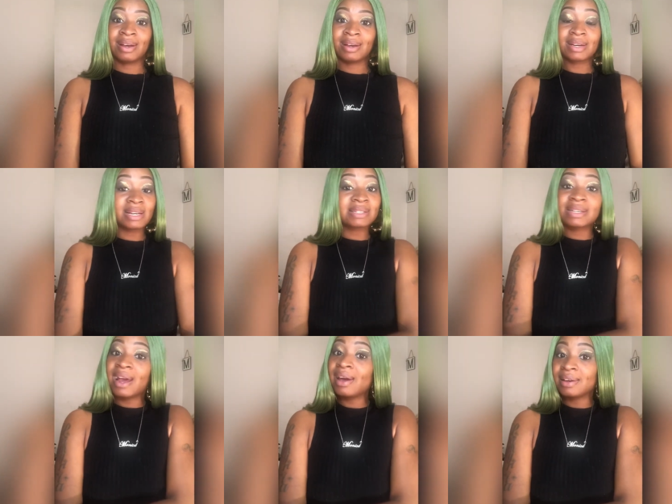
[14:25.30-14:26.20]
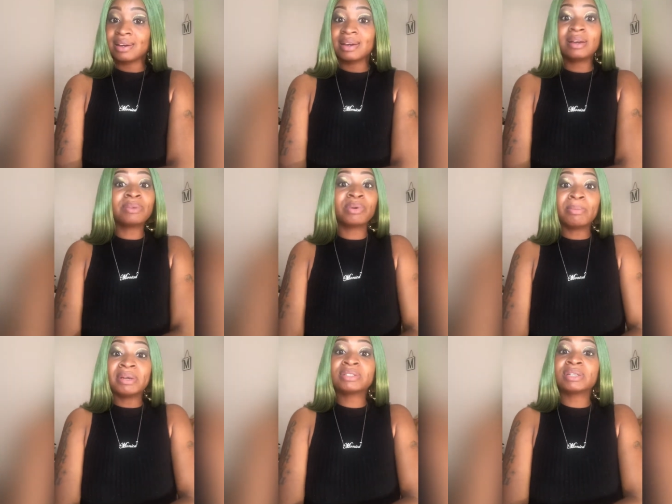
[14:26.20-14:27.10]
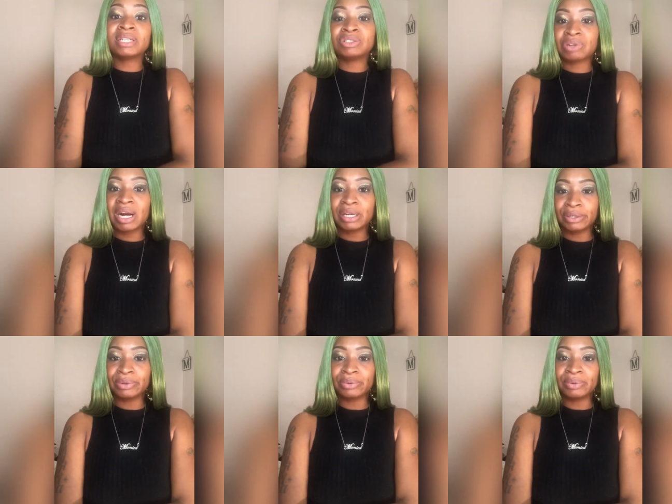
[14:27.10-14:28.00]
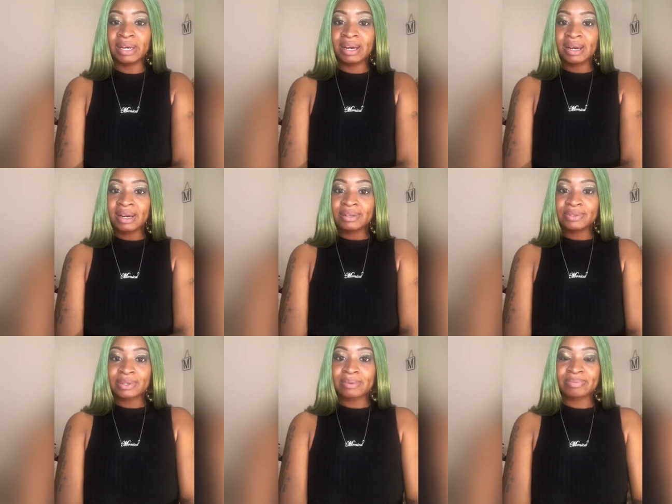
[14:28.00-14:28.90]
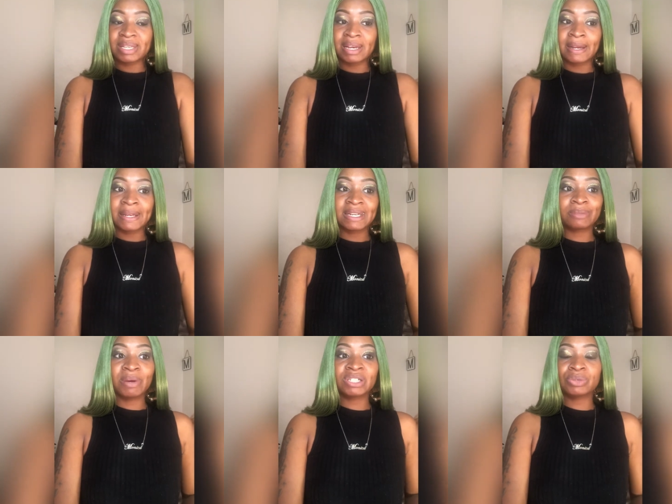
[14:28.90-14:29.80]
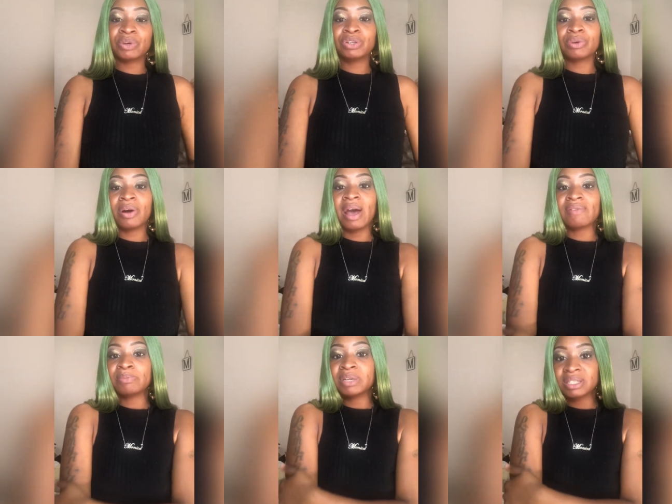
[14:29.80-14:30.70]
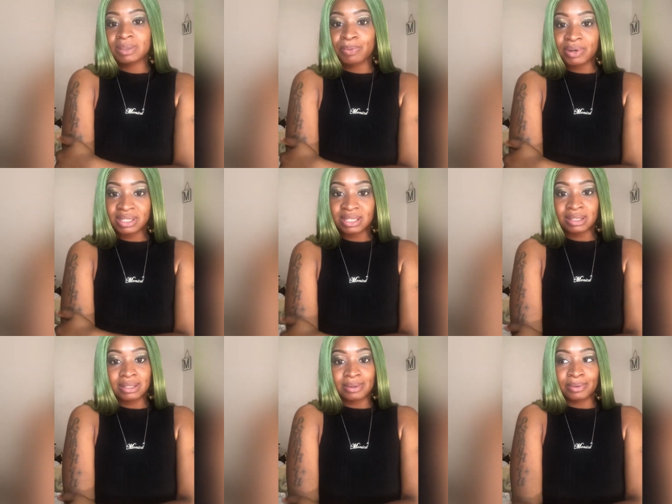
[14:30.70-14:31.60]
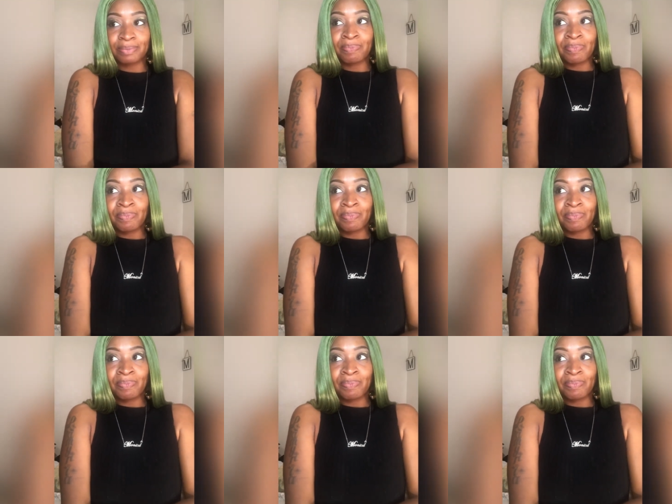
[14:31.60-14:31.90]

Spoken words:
Because it ain't. It will mentally drain you. You know what I'm saying? Especially when you don't have a big support system.